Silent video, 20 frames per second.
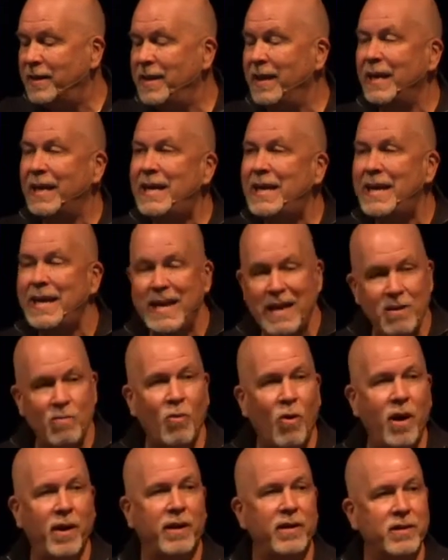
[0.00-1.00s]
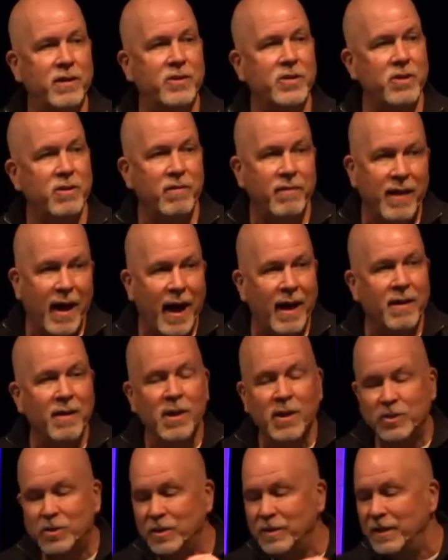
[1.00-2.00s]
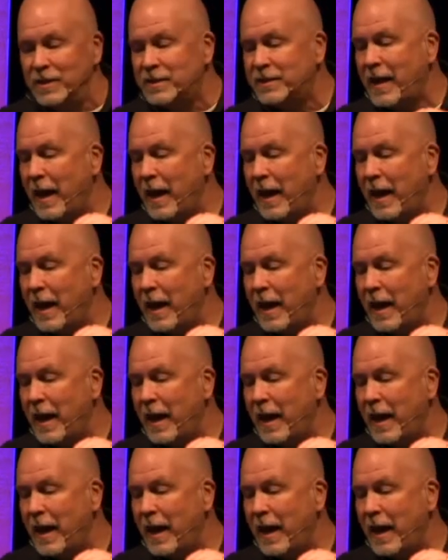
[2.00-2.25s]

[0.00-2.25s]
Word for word: that he wanted to do that. So this